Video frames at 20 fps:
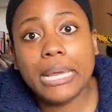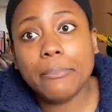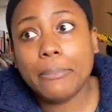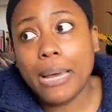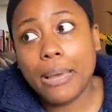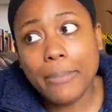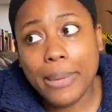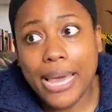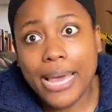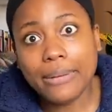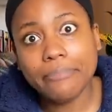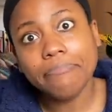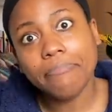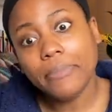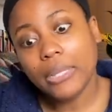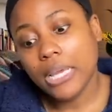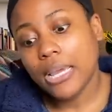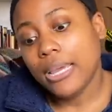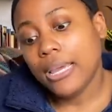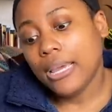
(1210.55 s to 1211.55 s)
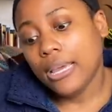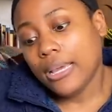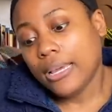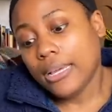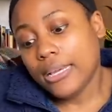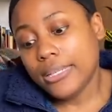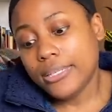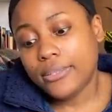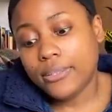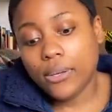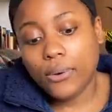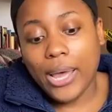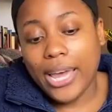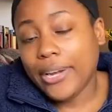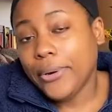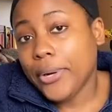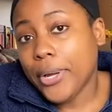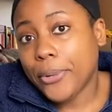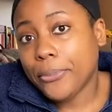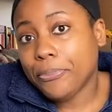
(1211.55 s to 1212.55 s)
my bad. So I
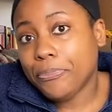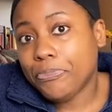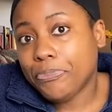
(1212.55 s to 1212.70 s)
don't know.